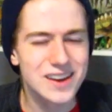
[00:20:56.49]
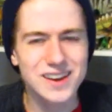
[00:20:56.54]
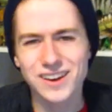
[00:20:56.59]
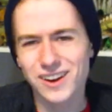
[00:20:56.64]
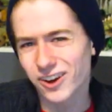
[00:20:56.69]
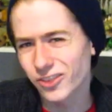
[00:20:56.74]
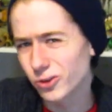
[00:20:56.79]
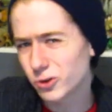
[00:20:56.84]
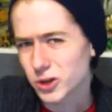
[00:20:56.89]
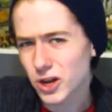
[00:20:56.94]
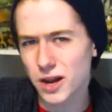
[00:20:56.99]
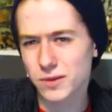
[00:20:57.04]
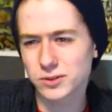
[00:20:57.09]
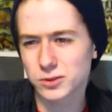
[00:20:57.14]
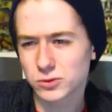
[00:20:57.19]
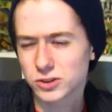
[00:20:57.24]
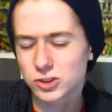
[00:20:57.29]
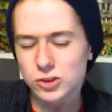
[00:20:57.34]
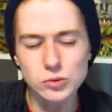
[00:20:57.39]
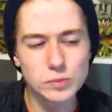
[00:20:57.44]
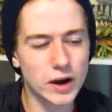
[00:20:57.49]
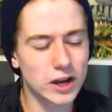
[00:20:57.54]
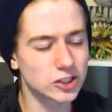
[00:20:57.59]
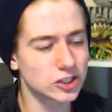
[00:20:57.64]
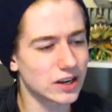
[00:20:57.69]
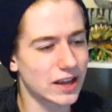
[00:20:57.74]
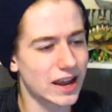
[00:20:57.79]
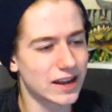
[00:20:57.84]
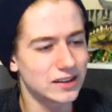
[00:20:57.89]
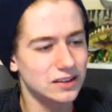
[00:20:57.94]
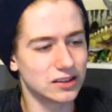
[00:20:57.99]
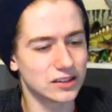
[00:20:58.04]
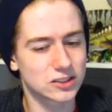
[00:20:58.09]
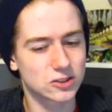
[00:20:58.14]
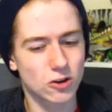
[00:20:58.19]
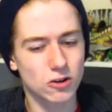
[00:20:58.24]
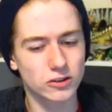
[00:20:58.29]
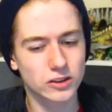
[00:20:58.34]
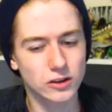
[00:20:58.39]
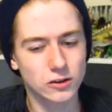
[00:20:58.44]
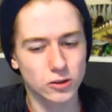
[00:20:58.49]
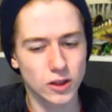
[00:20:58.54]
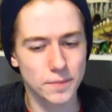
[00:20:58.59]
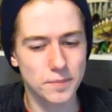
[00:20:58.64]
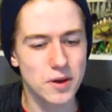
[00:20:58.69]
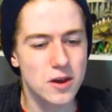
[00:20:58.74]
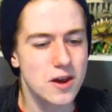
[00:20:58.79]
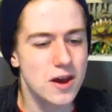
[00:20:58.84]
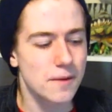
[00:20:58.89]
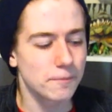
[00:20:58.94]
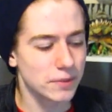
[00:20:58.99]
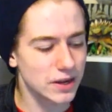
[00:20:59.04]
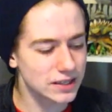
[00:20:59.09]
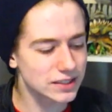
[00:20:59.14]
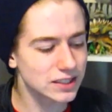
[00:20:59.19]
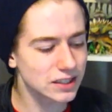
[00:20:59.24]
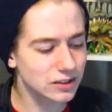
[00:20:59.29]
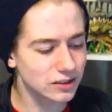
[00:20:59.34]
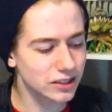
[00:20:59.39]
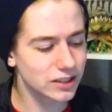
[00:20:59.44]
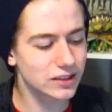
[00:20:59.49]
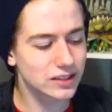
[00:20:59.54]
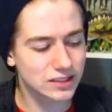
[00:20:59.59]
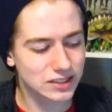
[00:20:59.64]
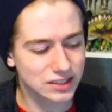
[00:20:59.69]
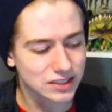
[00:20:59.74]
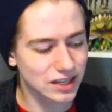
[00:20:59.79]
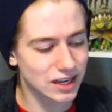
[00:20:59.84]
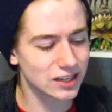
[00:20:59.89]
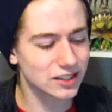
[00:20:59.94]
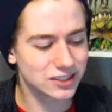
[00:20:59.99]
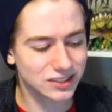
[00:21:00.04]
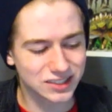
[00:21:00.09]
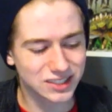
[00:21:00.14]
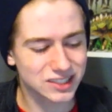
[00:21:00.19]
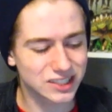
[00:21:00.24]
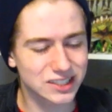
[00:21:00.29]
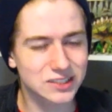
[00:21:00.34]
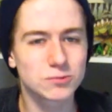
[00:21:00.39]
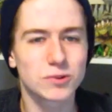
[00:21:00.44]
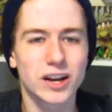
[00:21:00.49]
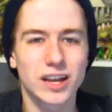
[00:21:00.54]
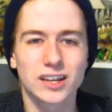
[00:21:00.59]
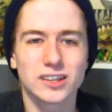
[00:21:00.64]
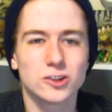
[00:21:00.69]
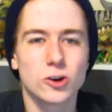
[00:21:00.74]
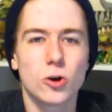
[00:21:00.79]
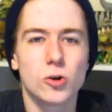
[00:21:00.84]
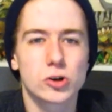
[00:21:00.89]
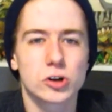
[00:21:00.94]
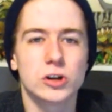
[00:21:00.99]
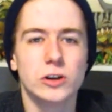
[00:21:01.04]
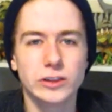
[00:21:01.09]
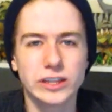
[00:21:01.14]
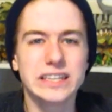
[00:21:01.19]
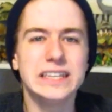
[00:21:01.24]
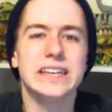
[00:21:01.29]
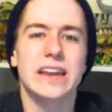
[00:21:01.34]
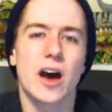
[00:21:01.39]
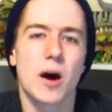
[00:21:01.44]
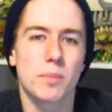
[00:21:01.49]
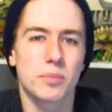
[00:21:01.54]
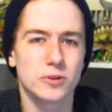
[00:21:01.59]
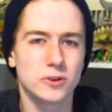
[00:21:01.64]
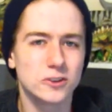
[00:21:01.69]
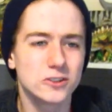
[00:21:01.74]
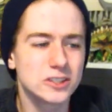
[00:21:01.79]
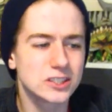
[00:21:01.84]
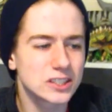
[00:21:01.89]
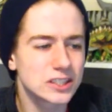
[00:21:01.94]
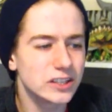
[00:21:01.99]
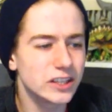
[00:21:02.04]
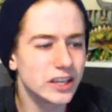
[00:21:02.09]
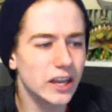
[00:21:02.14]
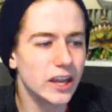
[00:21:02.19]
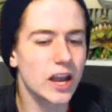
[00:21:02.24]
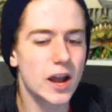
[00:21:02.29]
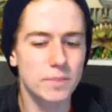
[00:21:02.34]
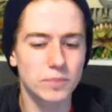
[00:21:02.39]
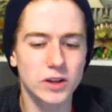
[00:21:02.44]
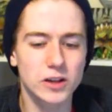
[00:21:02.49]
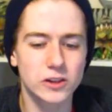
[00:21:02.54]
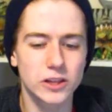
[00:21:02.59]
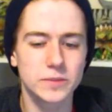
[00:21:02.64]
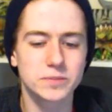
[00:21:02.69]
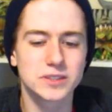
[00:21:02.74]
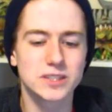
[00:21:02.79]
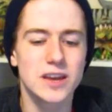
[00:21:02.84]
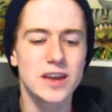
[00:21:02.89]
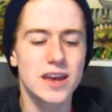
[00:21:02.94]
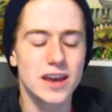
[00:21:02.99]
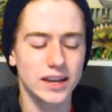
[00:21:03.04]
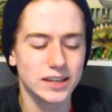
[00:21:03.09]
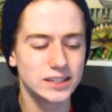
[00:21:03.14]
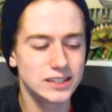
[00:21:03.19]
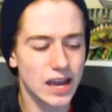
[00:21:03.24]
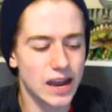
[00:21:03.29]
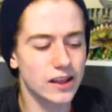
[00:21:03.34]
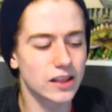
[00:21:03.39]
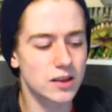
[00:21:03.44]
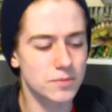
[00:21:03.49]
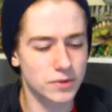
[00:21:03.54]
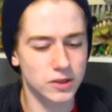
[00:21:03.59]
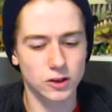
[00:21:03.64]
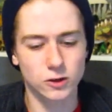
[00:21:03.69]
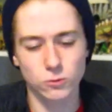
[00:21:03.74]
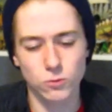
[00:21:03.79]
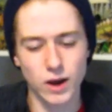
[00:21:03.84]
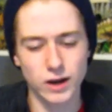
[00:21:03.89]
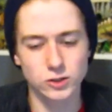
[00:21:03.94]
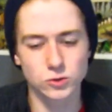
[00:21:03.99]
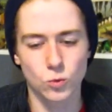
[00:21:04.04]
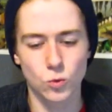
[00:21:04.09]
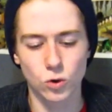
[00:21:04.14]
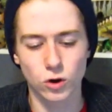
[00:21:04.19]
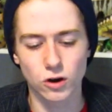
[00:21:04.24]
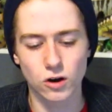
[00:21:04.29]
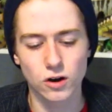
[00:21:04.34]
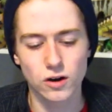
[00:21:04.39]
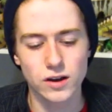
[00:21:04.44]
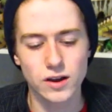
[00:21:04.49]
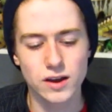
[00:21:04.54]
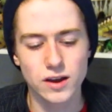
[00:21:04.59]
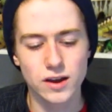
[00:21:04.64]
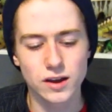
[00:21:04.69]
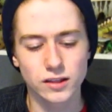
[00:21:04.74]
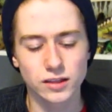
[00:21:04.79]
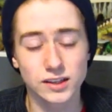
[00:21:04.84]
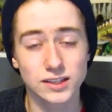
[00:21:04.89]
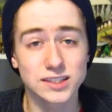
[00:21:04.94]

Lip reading: Other times there was too much and I had to discard the clip. Basically, this stage is just what I'd call cleanup. You're just cleaning up the clips and getting them in the correct order. The